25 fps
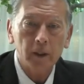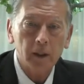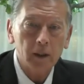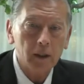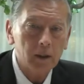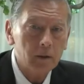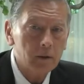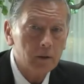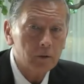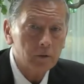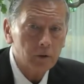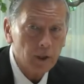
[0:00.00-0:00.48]

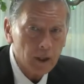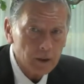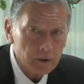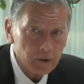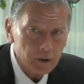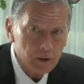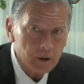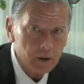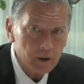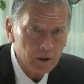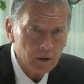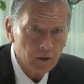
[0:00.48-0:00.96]
the
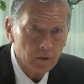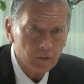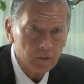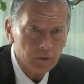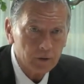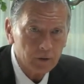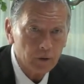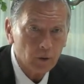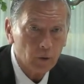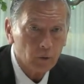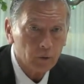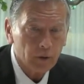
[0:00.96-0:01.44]
tragedy
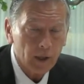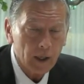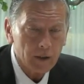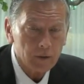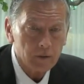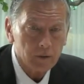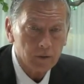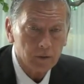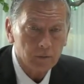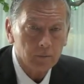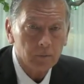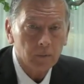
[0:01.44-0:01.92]
of the
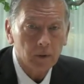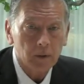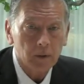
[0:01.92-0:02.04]
horizon.